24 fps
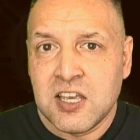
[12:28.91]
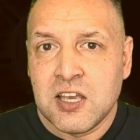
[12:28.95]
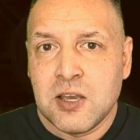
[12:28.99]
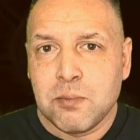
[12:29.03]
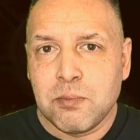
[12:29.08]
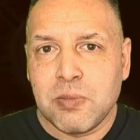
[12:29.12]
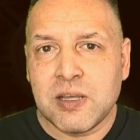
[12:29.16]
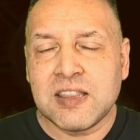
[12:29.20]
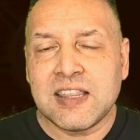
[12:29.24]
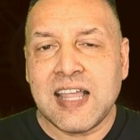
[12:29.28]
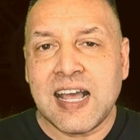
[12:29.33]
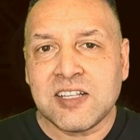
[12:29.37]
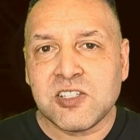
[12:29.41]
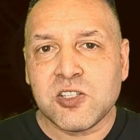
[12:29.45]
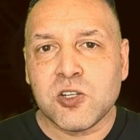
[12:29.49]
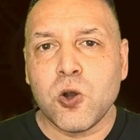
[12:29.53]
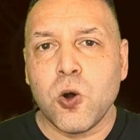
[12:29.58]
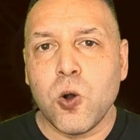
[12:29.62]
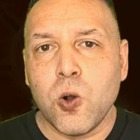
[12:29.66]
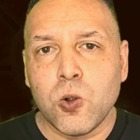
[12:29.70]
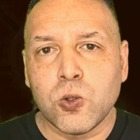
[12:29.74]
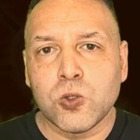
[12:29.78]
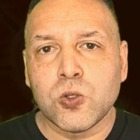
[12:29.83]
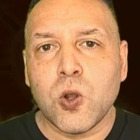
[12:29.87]
But that's
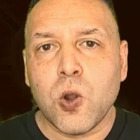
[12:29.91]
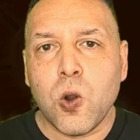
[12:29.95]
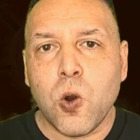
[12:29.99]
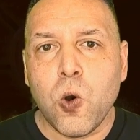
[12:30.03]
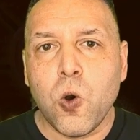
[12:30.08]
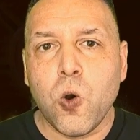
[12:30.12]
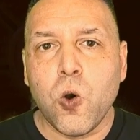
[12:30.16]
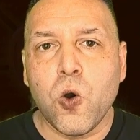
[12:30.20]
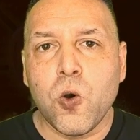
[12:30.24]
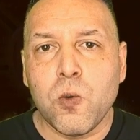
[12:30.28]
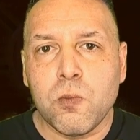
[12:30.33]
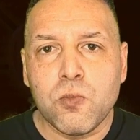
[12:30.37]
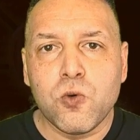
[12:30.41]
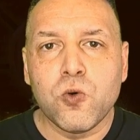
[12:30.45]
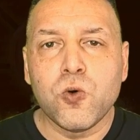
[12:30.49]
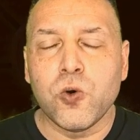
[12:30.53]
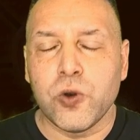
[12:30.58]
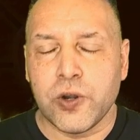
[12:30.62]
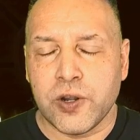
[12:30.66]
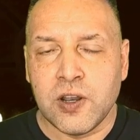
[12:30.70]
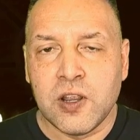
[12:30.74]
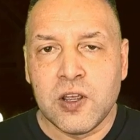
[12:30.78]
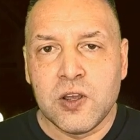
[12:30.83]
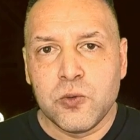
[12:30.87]
called
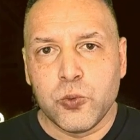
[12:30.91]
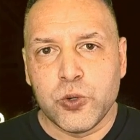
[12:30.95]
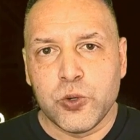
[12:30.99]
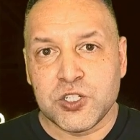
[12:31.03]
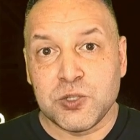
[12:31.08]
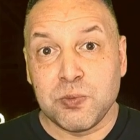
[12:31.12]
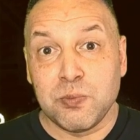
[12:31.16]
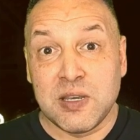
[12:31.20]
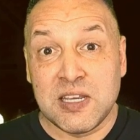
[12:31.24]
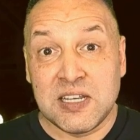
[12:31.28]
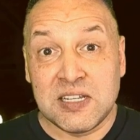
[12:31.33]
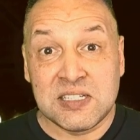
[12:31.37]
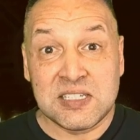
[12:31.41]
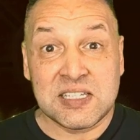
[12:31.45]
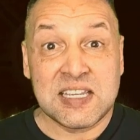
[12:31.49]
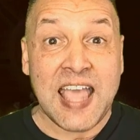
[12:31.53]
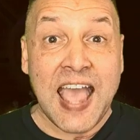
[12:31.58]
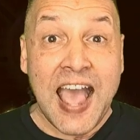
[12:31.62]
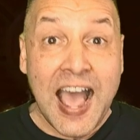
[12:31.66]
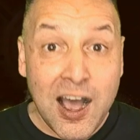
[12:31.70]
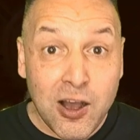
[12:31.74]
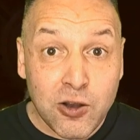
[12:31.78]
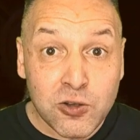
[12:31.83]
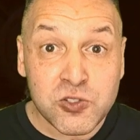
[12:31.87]
Kormut, which means
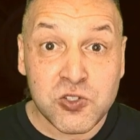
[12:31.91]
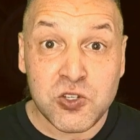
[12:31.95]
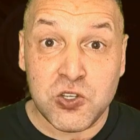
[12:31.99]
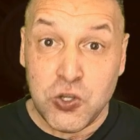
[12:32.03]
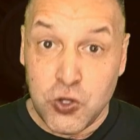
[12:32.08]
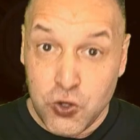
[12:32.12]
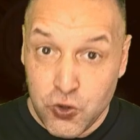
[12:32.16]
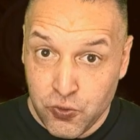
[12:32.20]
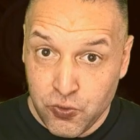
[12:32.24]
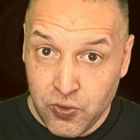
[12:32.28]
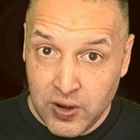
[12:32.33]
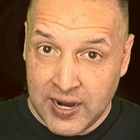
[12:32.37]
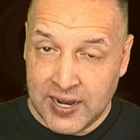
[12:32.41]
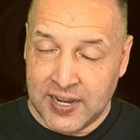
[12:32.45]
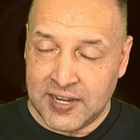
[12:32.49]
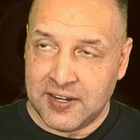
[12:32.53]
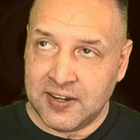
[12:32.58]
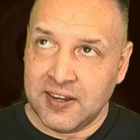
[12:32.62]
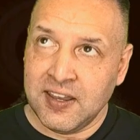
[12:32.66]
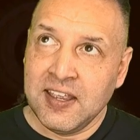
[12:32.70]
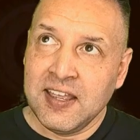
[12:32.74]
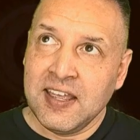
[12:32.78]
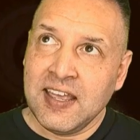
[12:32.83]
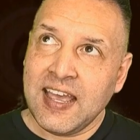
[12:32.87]
cow's urine.
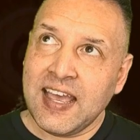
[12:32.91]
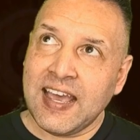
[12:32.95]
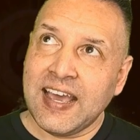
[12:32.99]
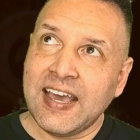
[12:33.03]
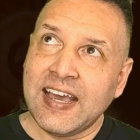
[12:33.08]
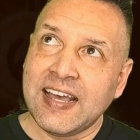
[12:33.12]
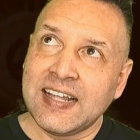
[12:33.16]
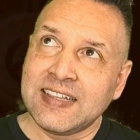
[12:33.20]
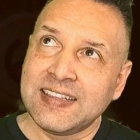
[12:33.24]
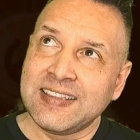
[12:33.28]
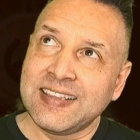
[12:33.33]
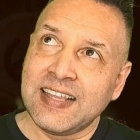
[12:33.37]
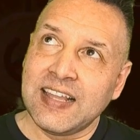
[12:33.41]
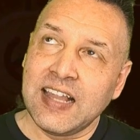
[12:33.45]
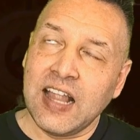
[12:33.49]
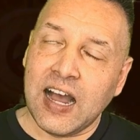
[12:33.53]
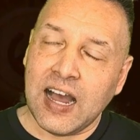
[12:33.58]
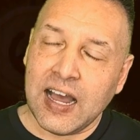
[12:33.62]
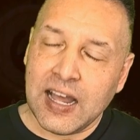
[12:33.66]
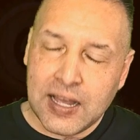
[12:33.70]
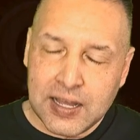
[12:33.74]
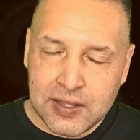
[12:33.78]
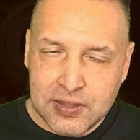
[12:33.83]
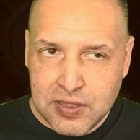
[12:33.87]
And
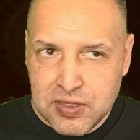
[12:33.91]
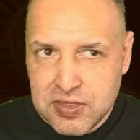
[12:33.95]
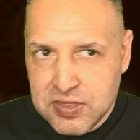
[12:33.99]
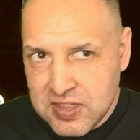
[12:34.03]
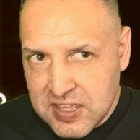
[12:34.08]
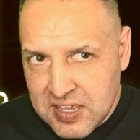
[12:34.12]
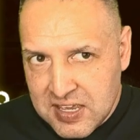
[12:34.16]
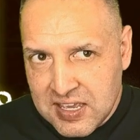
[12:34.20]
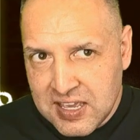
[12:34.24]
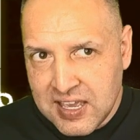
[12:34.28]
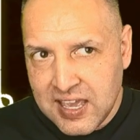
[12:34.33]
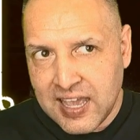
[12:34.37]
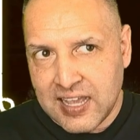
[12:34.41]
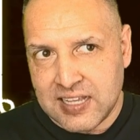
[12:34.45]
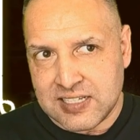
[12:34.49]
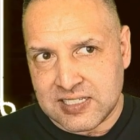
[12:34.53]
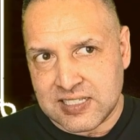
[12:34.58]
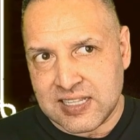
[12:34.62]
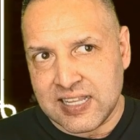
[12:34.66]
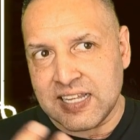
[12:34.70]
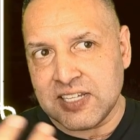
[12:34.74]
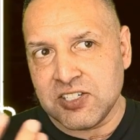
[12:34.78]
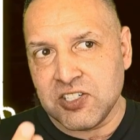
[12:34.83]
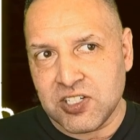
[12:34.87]
I think, as
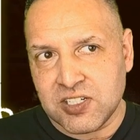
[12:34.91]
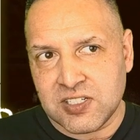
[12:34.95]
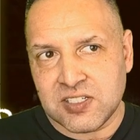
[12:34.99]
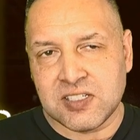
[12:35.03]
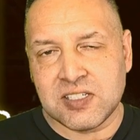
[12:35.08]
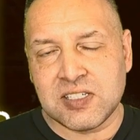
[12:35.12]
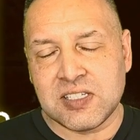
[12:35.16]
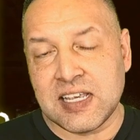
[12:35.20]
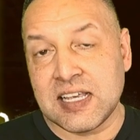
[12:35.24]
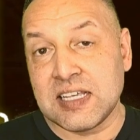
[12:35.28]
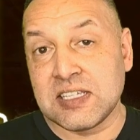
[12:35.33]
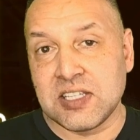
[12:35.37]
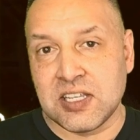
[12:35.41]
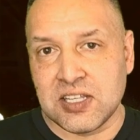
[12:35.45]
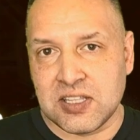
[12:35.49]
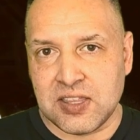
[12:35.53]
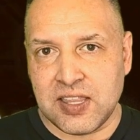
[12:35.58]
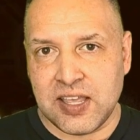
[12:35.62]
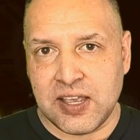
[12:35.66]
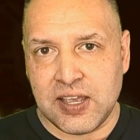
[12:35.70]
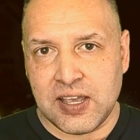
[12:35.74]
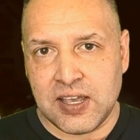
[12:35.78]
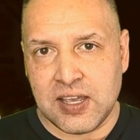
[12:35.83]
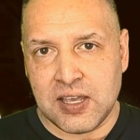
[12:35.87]
legend says it,
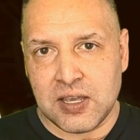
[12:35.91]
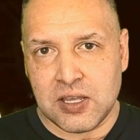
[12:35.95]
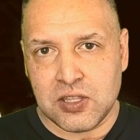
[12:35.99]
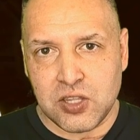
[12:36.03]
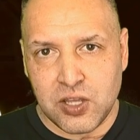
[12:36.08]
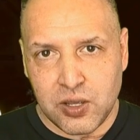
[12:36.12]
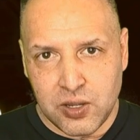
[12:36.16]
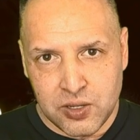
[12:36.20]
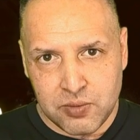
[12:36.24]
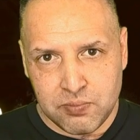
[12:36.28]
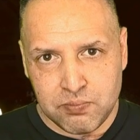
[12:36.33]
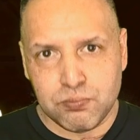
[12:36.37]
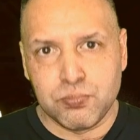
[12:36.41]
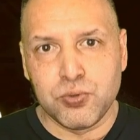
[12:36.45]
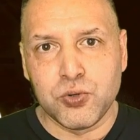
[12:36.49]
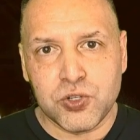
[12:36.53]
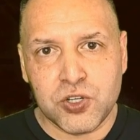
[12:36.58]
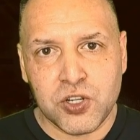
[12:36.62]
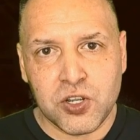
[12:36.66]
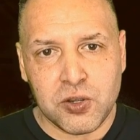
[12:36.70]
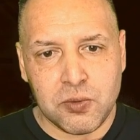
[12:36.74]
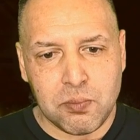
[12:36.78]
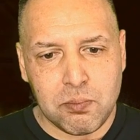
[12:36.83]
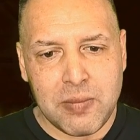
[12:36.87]
the
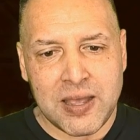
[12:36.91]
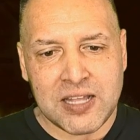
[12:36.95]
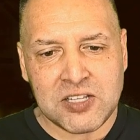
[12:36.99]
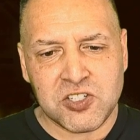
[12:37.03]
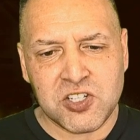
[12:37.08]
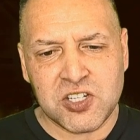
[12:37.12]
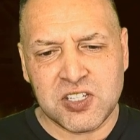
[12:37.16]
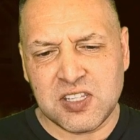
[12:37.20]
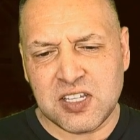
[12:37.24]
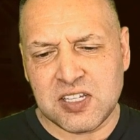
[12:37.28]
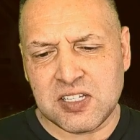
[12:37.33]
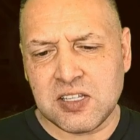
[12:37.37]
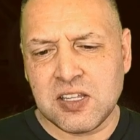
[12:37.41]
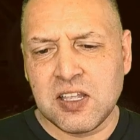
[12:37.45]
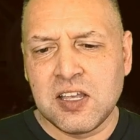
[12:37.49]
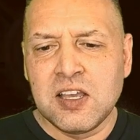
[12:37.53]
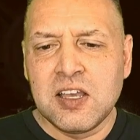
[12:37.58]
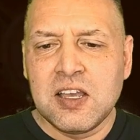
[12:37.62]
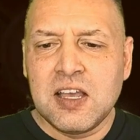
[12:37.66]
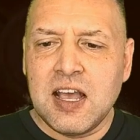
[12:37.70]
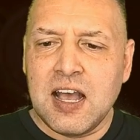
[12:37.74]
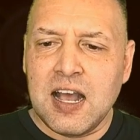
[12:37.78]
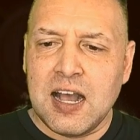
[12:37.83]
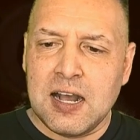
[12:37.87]
Buddha mentioned
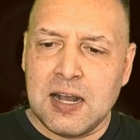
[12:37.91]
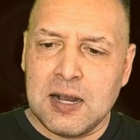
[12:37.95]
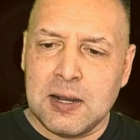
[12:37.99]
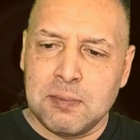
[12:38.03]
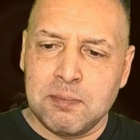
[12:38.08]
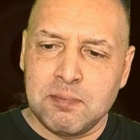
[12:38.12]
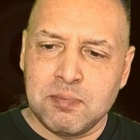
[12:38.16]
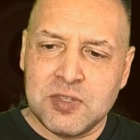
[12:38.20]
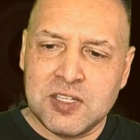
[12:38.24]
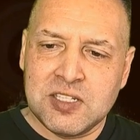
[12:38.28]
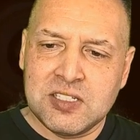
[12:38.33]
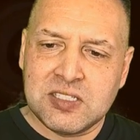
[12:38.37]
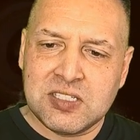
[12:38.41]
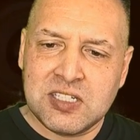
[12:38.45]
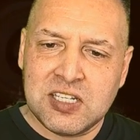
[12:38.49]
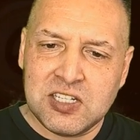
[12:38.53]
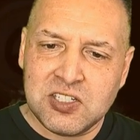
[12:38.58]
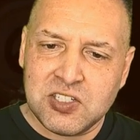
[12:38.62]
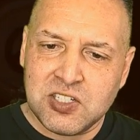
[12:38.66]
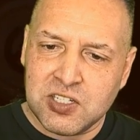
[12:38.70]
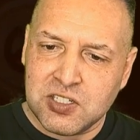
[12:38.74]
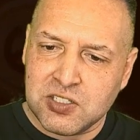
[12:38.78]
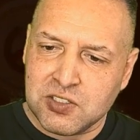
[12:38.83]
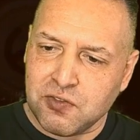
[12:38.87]
that these
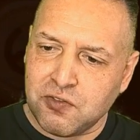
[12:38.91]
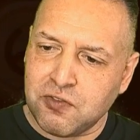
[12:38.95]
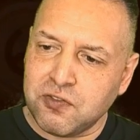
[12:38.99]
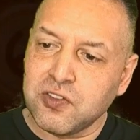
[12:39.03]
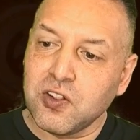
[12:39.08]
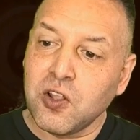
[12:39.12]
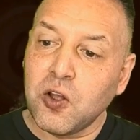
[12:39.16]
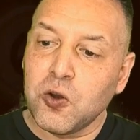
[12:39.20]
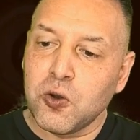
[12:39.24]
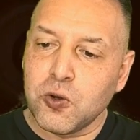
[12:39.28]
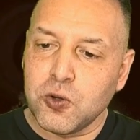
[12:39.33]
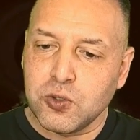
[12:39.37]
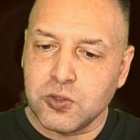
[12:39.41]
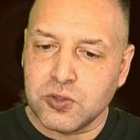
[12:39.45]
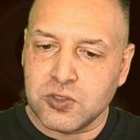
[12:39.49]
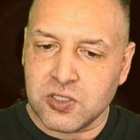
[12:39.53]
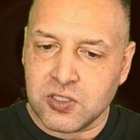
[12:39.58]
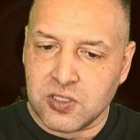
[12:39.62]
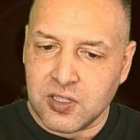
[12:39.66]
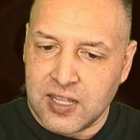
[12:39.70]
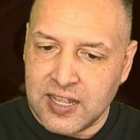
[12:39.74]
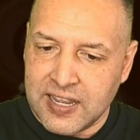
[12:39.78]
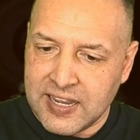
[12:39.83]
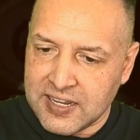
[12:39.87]
teachings flowed
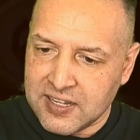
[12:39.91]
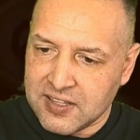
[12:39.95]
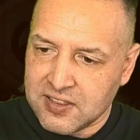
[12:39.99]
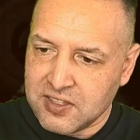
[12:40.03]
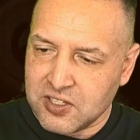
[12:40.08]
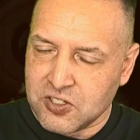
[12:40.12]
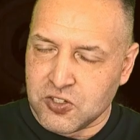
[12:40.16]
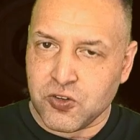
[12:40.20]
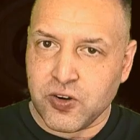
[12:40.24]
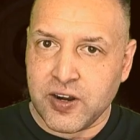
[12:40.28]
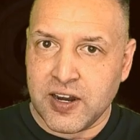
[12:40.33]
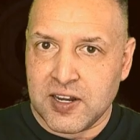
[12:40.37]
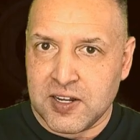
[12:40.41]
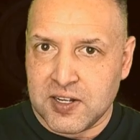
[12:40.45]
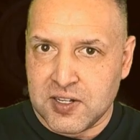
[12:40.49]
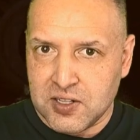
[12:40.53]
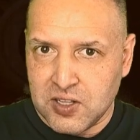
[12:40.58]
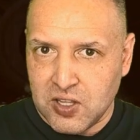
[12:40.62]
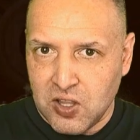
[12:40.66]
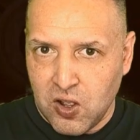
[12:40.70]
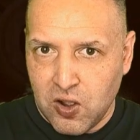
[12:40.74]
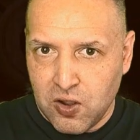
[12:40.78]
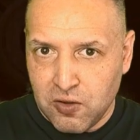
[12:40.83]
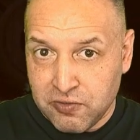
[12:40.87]
like the
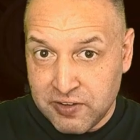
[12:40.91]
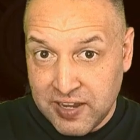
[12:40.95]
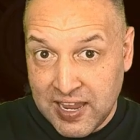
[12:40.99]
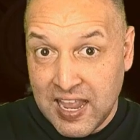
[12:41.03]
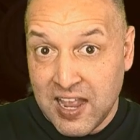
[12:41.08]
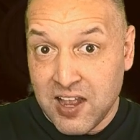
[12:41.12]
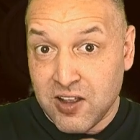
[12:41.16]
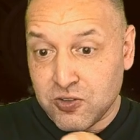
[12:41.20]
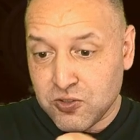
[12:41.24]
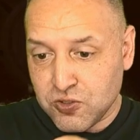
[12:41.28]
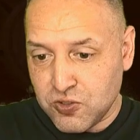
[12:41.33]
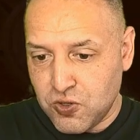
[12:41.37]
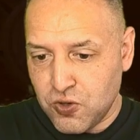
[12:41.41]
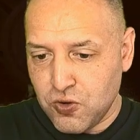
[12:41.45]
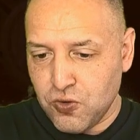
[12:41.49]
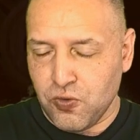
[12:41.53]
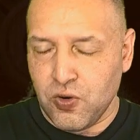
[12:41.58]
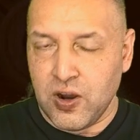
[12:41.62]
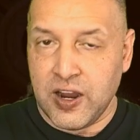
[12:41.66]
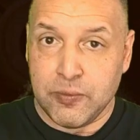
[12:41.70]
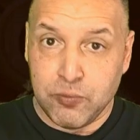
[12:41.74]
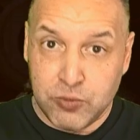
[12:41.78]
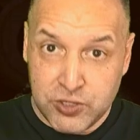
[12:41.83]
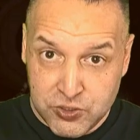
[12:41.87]
trail of cow's
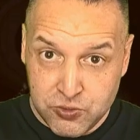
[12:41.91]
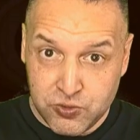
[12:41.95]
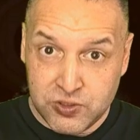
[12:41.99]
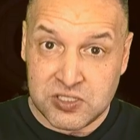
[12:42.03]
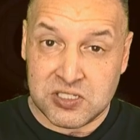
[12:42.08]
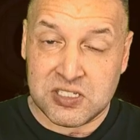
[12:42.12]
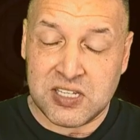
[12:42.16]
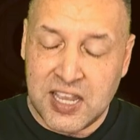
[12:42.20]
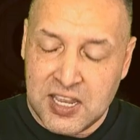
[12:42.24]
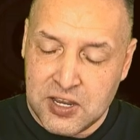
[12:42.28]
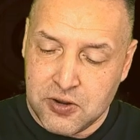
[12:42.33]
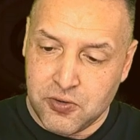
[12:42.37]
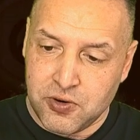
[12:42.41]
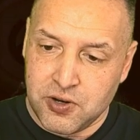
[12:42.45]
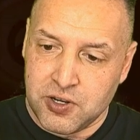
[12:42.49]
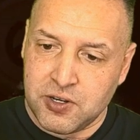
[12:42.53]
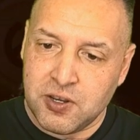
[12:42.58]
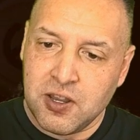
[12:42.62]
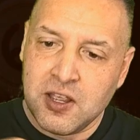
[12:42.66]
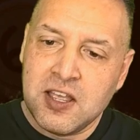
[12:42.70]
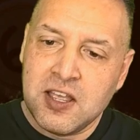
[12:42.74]
urine, which was sacred.